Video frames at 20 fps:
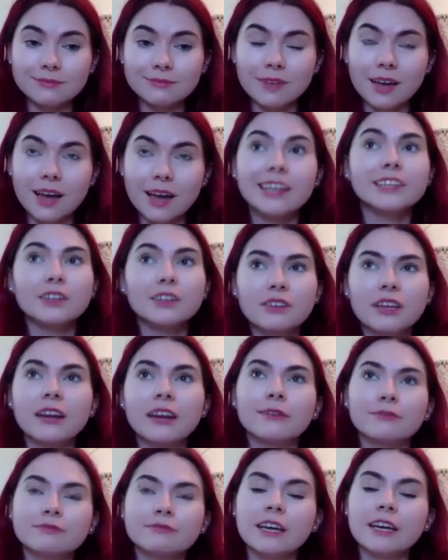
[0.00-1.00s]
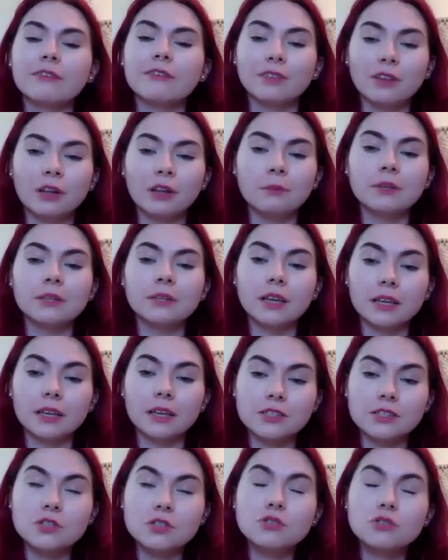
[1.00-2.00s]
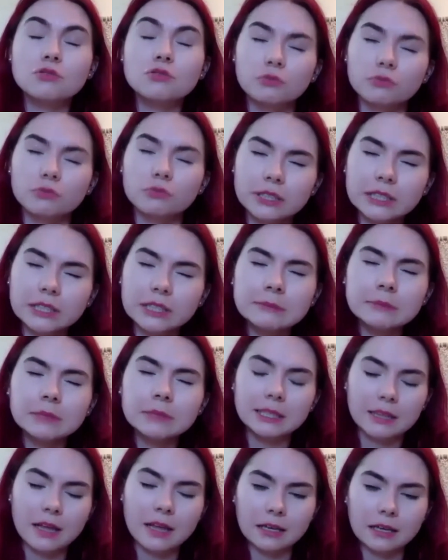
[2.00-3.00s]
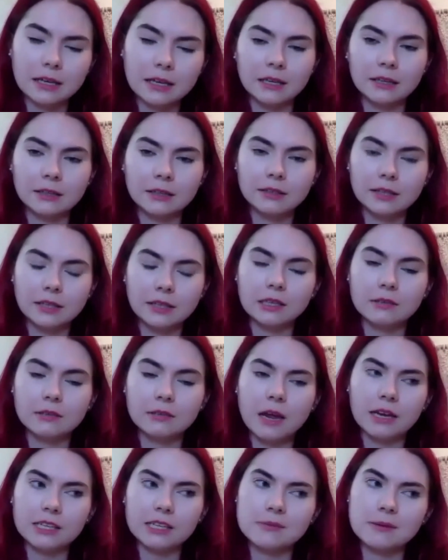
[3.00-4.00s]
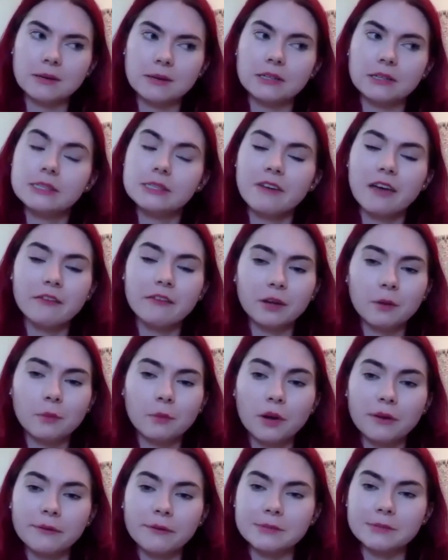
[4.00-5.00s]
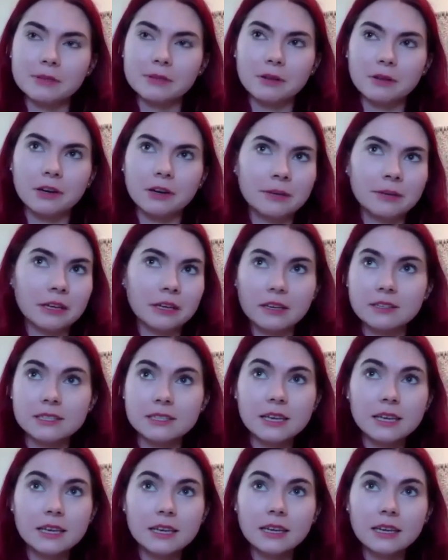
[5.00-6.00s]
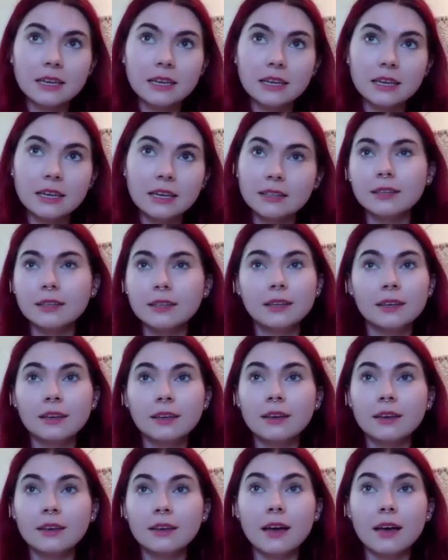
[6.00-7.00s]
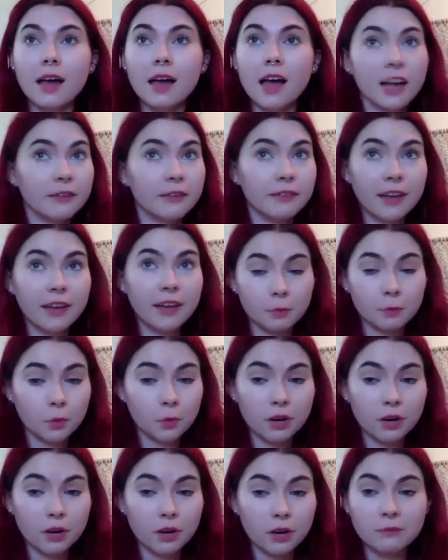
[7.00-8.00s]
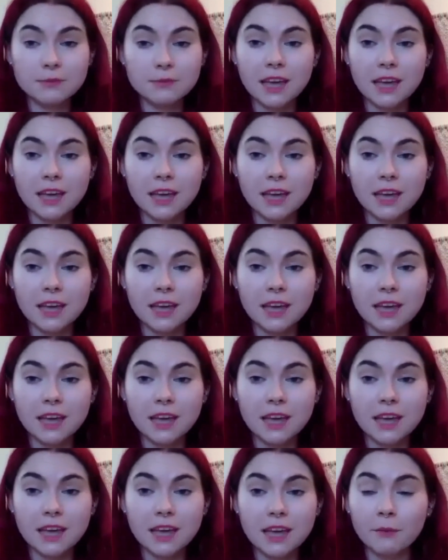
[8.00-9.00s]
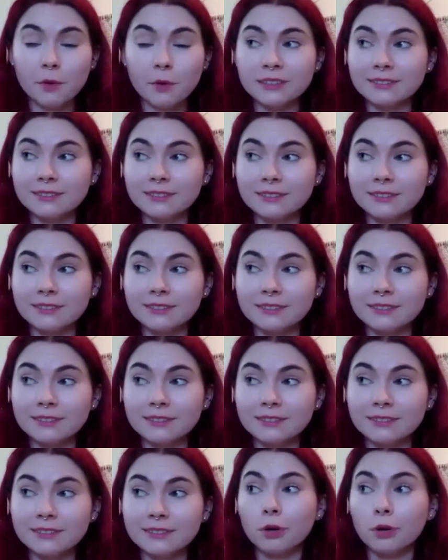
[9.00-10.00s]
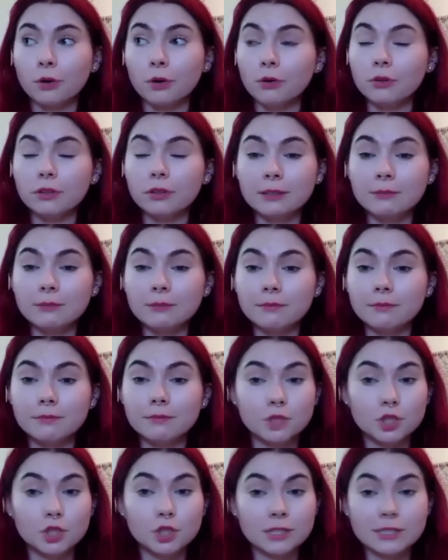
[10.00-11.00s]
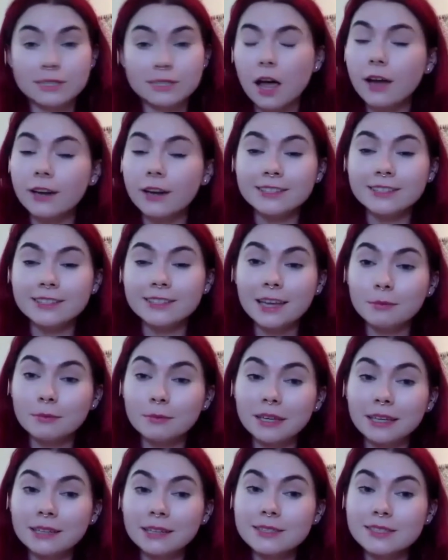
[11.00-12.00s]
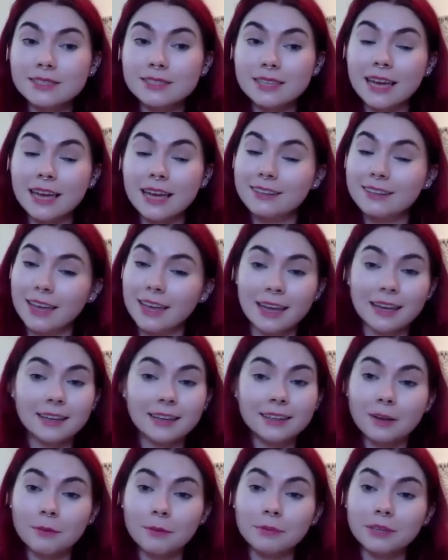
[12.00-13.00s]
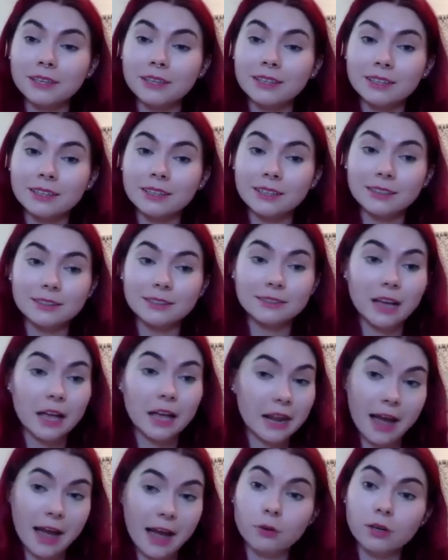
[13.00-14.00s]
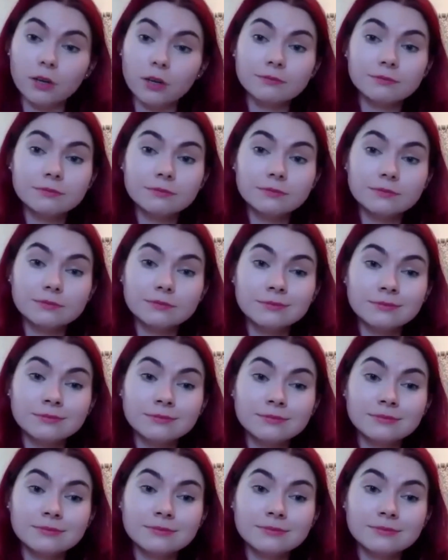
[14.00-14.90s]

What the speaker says: I know that I've definitely been extremely lucky in my experience of having appointments with her, because I've had appointments with that woman that probably were only, she slotted 10 minutes and they ended up being an hour.